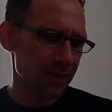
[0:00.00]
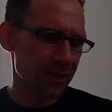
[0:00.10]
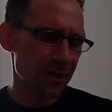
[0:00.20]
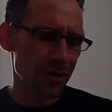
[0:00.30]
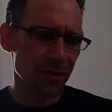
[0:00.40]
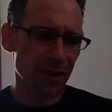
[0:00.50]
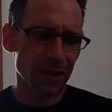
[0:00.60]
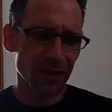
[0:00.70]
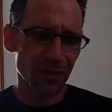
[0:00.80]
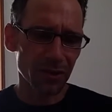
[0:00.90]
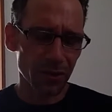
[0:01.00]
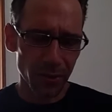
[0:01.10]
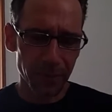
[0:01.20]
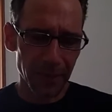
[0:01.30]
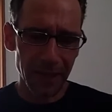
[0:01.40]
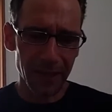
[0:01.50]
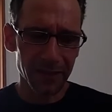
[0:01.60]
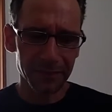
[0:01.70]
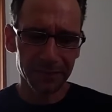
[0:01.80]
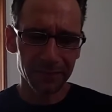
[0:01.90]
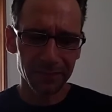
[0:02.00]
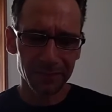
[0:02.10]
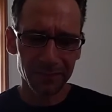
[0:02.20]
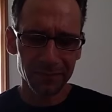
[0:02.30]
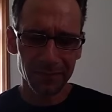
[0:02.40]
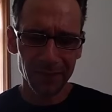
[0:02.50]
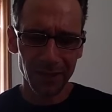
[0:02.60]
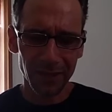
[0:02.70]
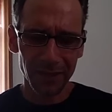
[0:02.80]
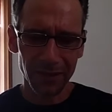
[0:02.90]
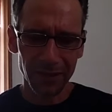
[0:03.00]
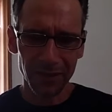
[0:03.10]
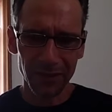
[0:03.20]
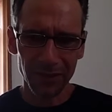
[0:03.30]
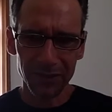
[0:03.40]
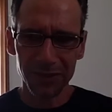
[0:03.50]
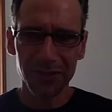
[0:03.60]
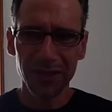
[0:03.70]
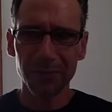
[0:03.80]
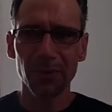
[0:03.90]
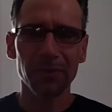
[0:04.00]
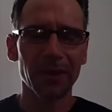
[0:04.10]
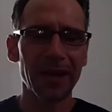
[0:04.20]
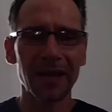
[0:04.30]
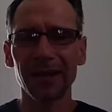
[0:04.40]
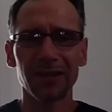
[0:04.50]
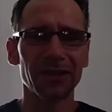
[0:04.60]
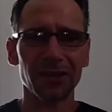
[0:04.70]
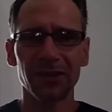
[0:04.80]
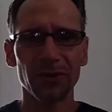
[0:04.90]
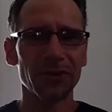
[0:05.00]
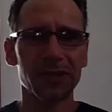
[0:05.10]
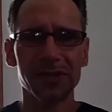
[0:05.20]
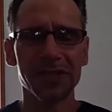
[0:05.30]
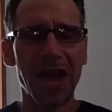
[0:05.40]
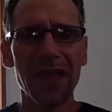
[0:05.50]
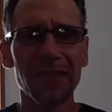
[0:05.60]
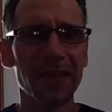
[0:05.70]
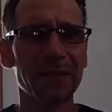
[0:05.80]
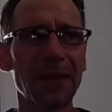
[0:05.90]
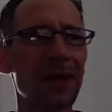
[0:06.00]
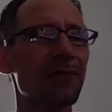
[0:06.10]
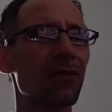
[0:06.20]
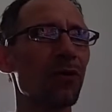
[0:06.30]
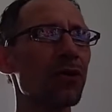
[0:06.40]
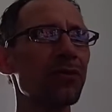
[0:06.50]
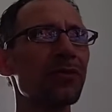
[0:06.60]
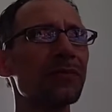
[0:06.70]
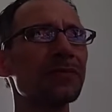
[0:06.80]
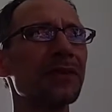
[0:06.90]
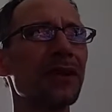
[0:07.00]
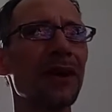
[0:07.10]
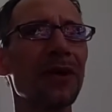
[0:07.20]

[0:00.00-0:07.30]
know. Like, are you going to meet? You just keep on planning, doing this chat thing back and forth, and